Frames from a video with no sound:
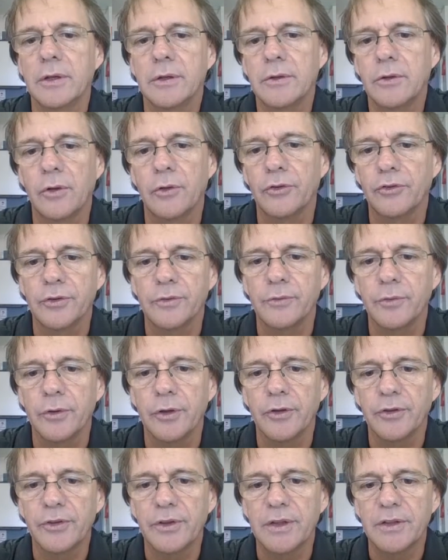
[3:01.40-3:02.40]
got a constant
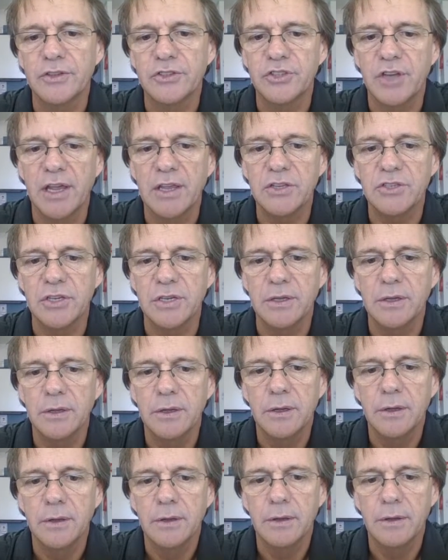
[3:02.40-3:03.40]
velocity, it's
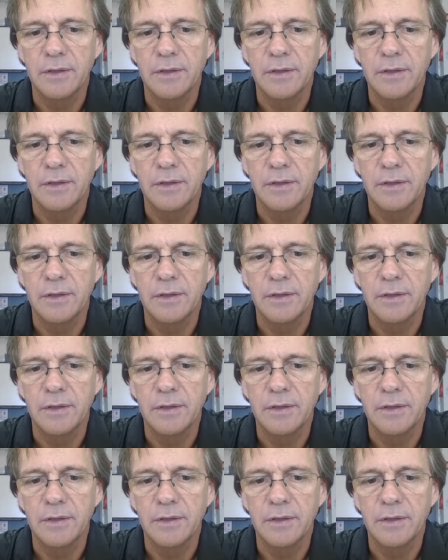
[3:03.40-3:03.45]
changing.